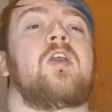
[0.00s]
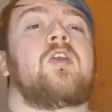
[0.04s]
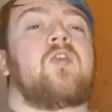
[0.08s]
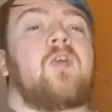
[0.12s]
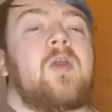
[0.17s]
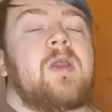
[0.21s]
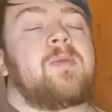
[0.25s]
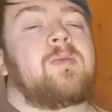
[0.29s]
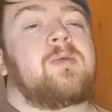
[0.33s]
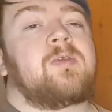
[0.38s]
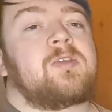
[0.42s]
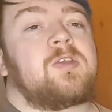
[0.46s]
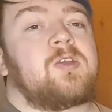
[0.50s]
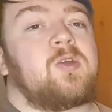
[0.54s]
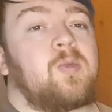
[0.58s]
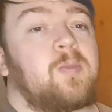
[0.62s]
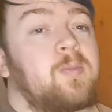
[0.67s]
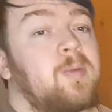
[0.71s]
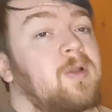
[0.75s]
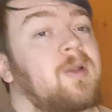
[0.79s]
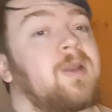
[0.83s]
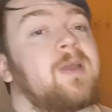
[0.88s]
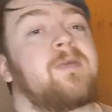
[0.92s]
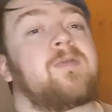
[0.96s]
you're able to
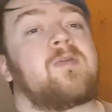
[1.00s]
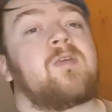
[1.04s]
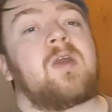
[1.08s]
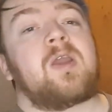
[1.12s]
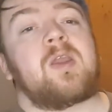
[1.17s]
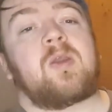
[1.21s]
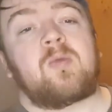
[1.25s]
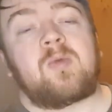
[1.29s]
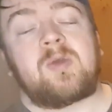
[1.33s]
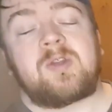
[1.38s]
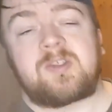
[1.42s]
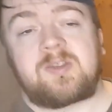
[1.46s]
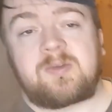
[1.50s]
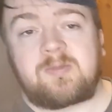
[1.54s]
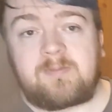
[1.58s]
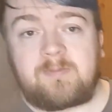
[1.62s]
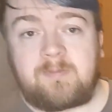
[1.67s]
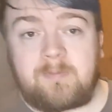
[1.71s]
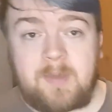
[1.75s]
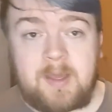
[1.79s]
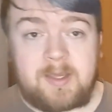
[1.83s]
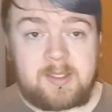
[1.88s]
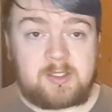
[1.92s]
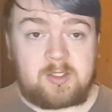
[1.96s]
proliferate, which
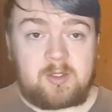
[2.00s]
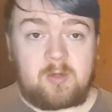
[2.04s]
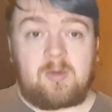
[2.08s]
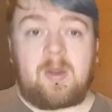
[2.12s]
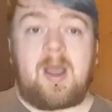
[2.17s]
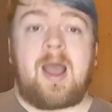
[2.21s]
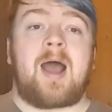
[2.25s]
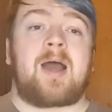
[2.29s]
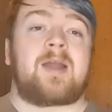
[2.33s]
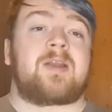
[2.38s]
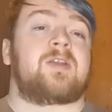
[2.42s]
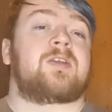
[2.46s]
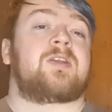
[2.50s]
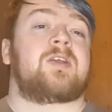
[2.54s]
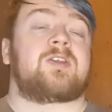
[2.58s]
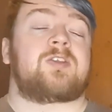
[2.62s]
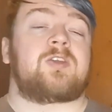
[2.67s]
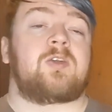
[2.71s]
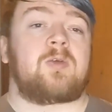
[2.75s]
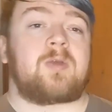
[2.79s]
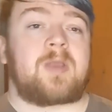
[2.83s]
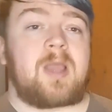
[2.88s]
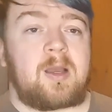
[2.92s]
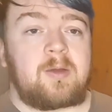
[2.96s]
makes you add
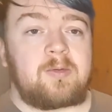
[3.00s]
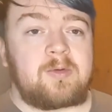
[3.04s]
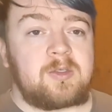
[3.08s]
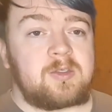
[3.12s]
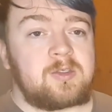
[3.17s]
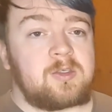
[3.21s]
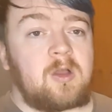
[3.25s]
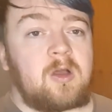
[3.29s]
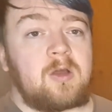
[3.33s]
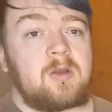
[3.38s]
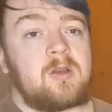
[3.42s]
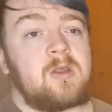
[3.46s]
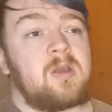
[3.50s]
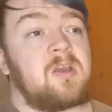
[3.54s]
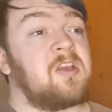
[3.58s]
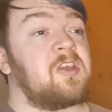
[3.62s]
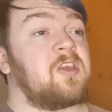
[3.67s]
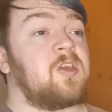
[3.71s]
additional counters on.